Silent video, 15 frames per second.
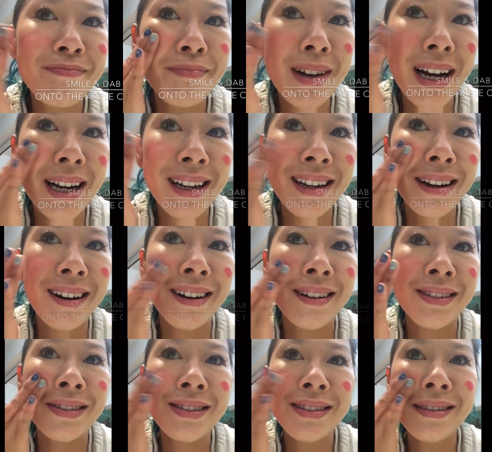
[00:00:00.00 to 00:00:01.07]
pat it
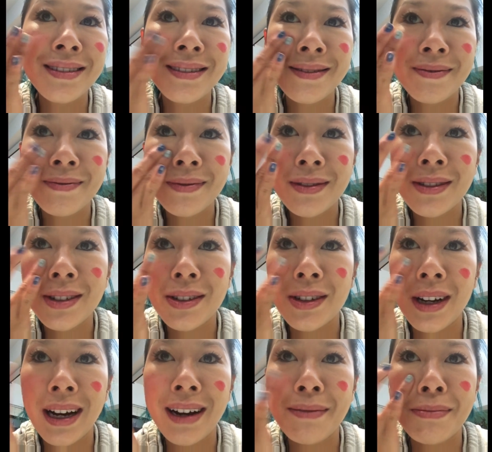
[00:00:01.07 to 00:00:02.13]
on to
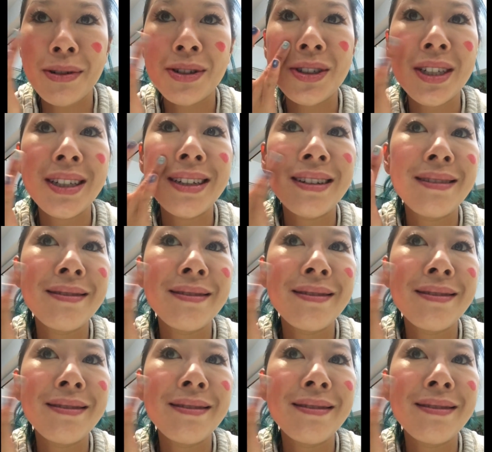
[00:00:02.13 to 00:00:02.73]
the apple cheek.